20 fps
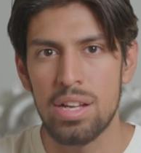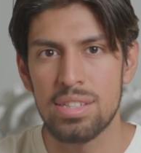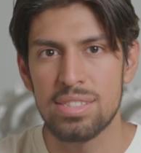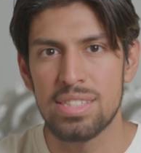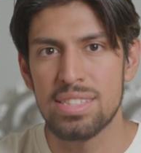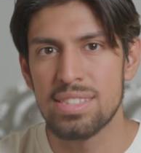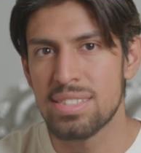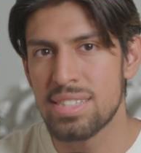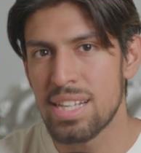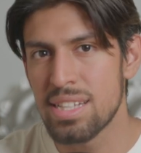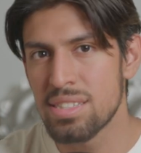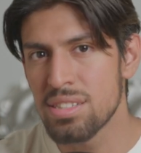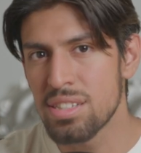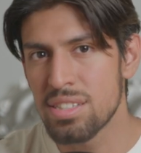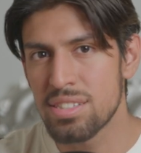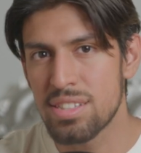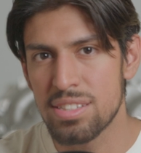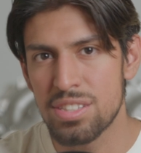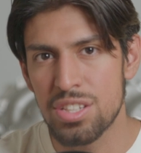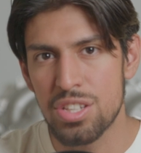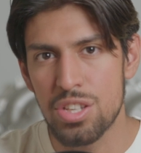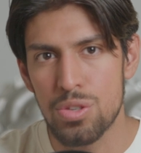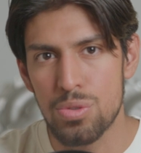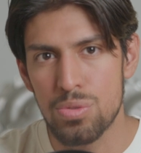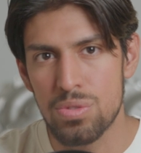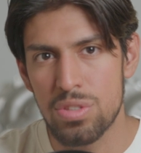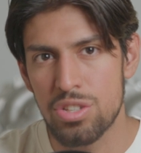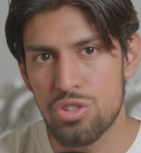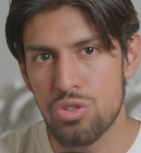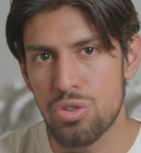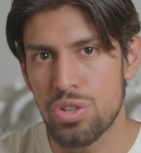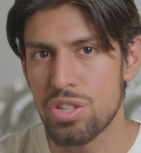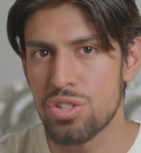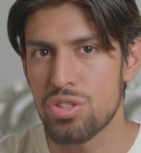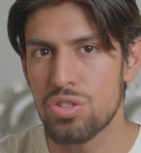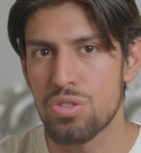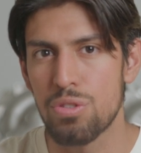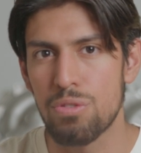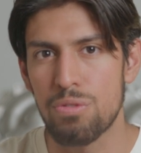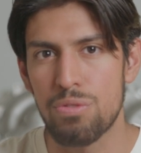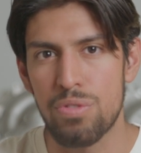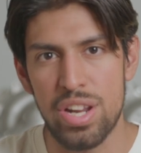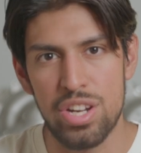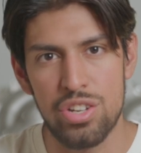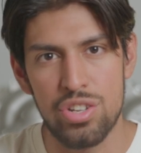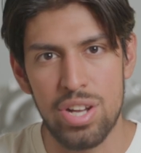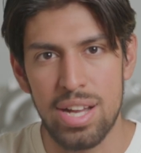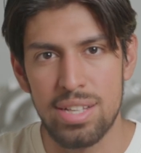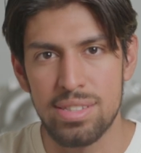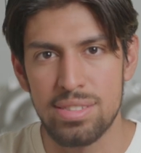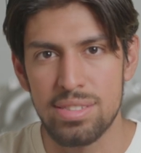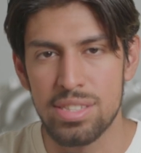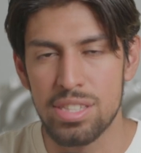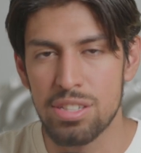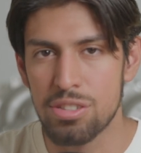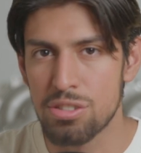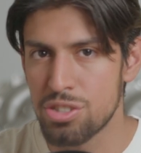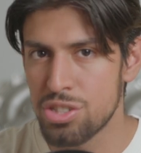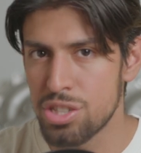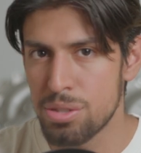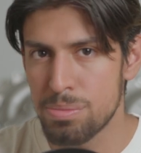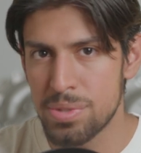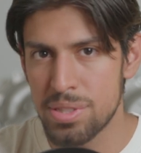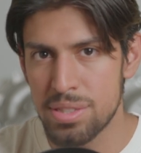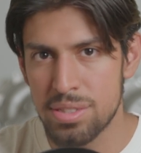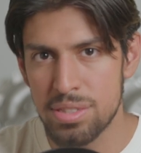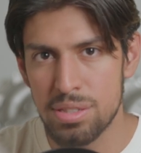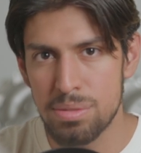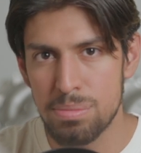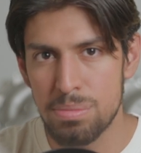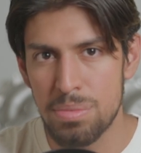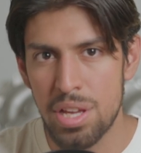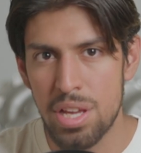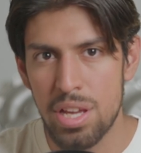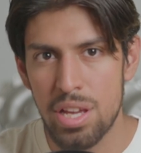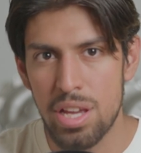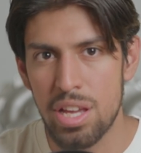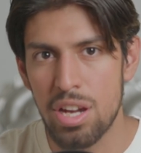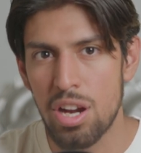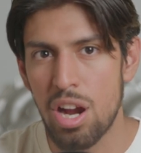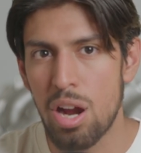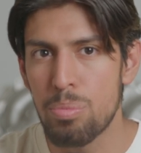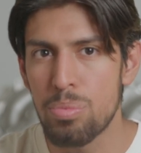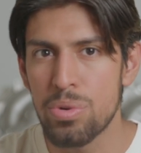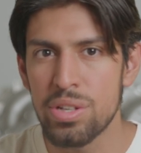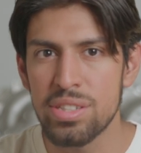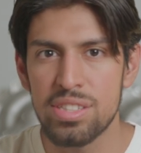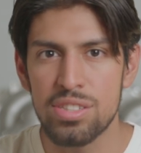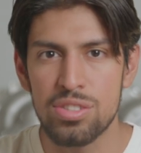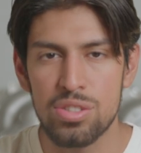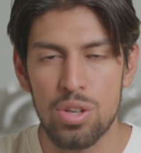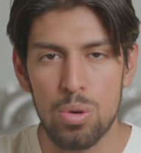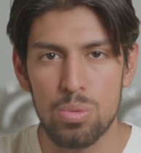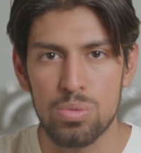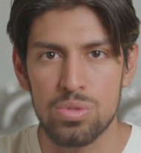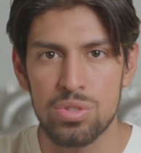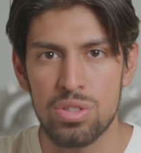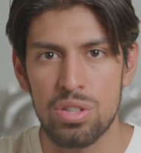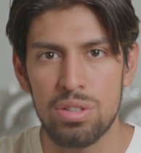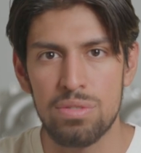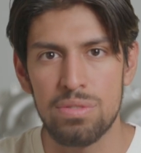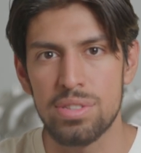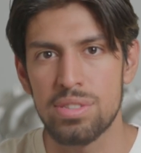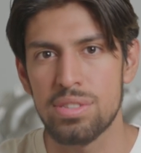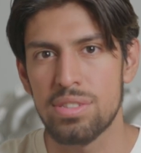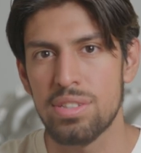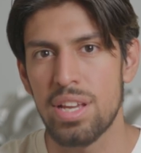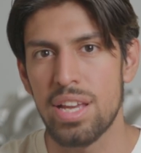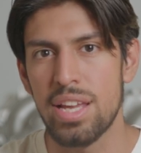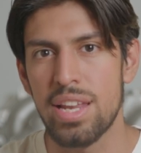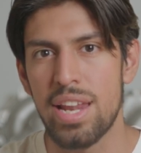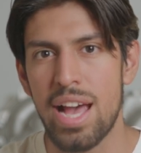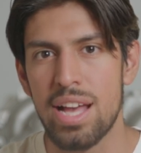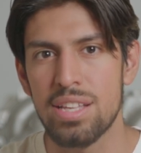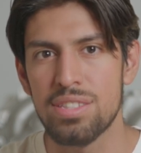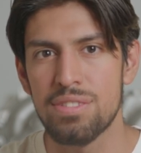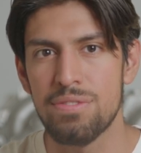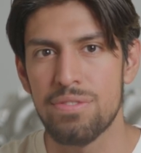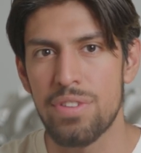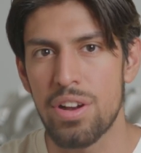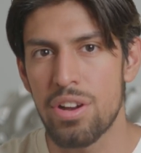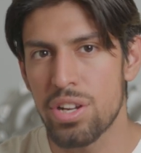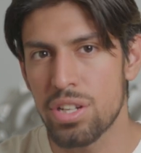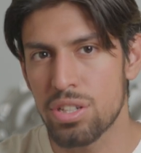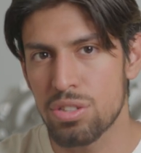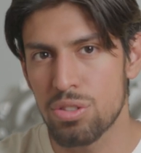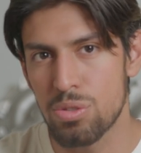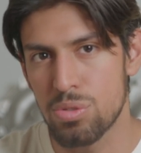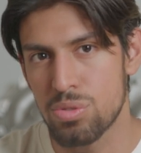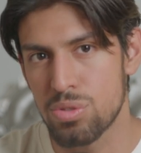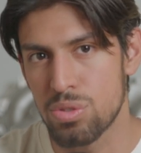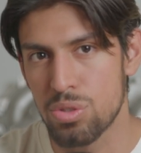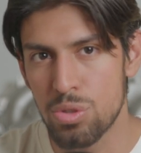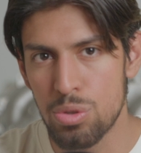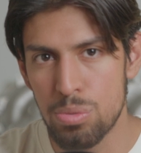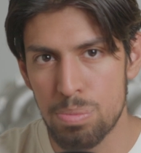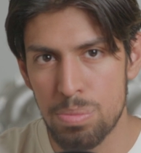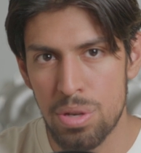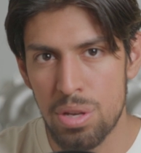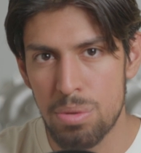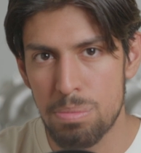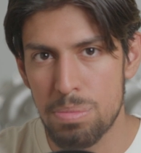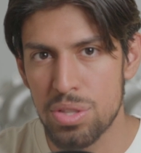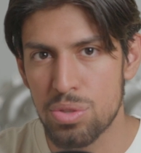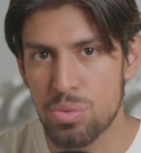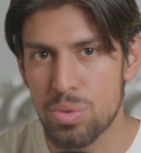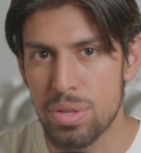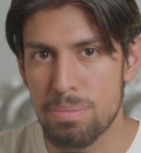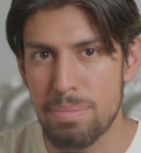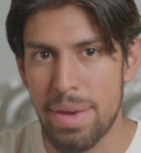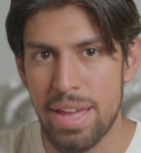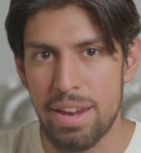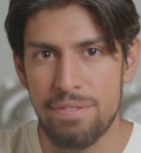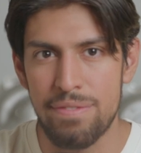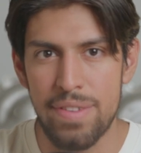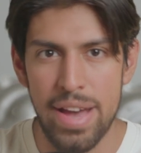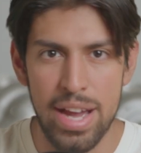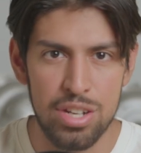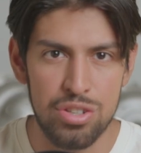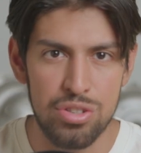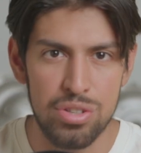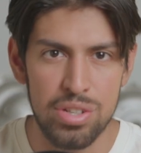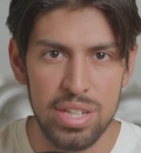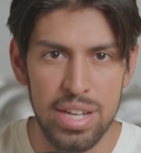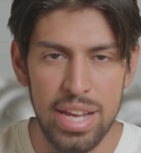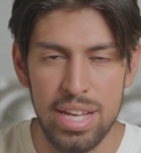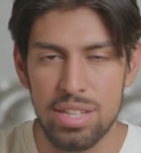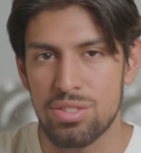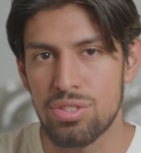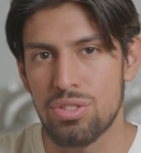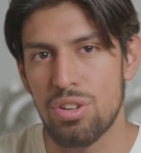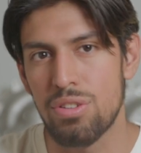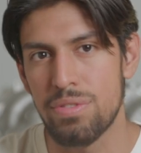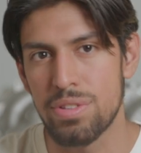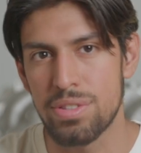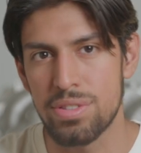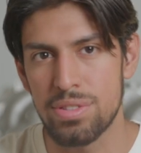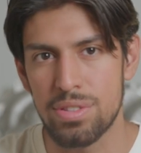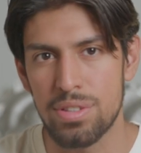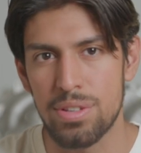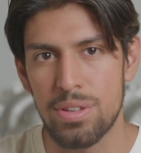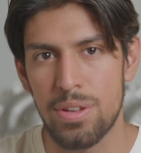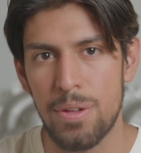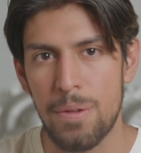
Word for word: Since Tesla doesn't use the traditional franchise dealership system, it operates its own service and has a very close loop between manufacturing and service.